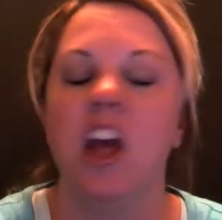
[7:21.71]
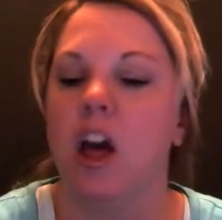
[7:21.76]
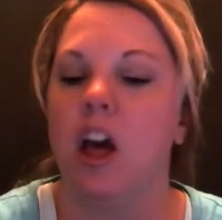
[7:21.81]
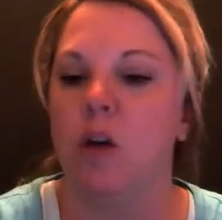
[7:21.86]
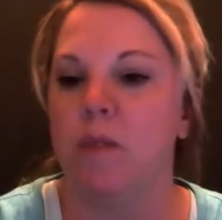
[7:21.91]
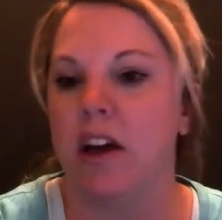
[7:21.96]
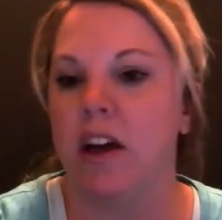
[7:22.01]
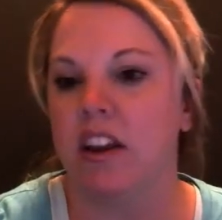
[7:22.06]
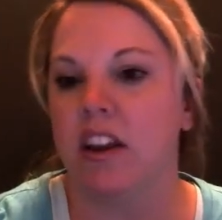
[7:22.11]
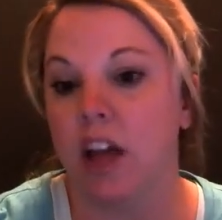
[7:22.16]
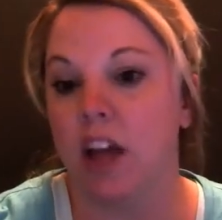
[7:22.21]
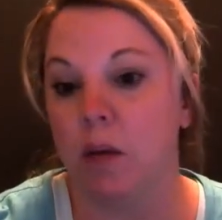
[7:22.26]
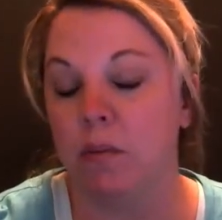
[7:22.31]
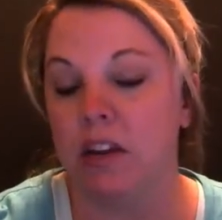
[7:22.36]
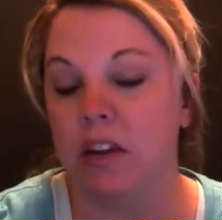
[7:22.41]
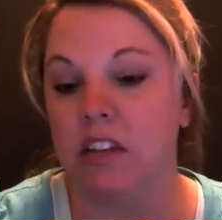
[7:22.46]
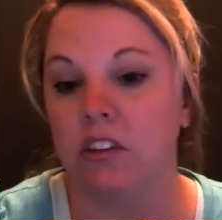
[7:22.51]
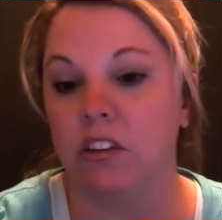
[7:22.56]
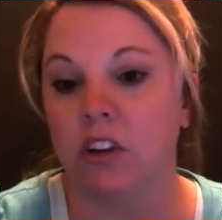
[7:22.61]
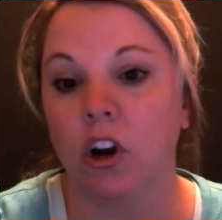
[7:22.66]
about a
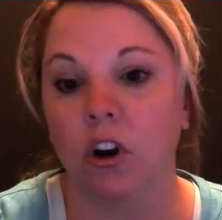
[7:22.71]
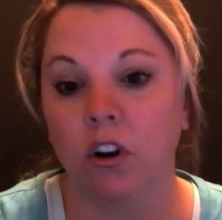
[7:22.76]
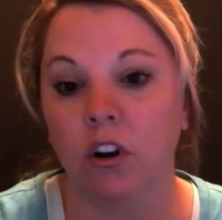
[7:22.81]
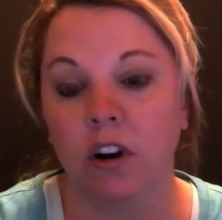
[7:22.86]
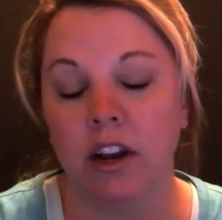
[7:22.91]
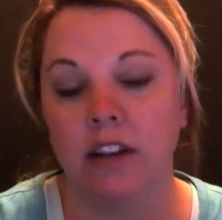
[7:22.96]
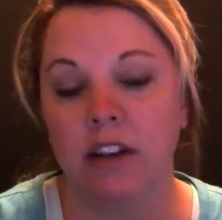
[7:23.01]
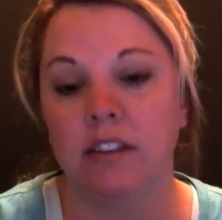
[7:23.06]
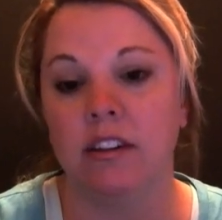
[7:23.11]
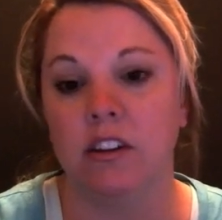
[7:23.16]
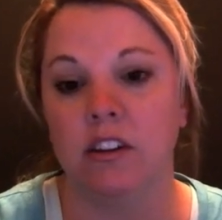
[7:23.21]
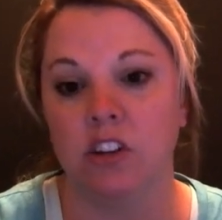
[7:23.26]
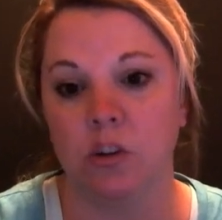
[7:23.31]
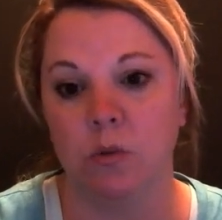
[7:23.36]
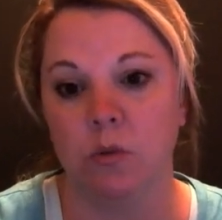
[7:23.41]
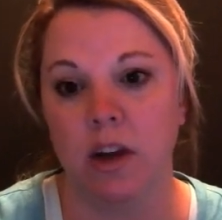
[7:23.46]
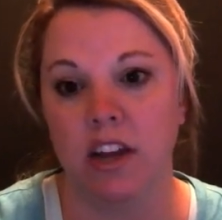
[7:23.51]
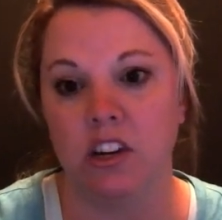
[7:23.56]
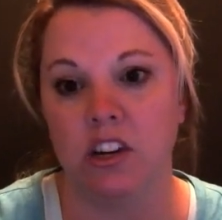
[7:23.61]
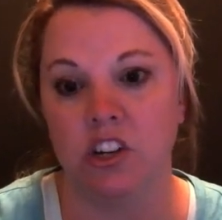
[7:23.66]
company's current
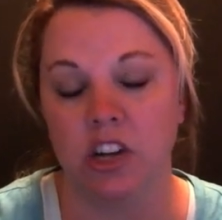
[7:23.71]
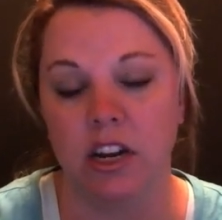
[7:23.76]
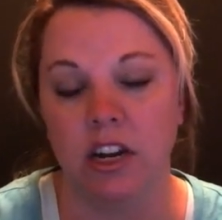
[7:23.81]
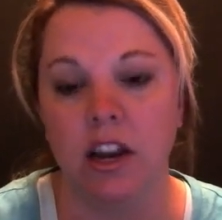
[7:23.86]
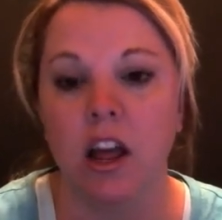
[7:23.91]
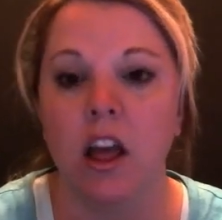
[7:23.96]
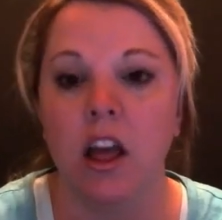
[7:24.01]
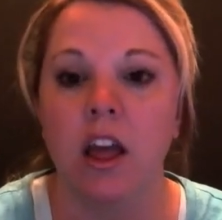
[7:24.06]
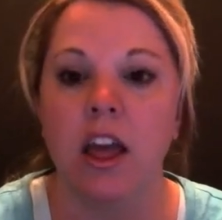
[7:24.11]
situation.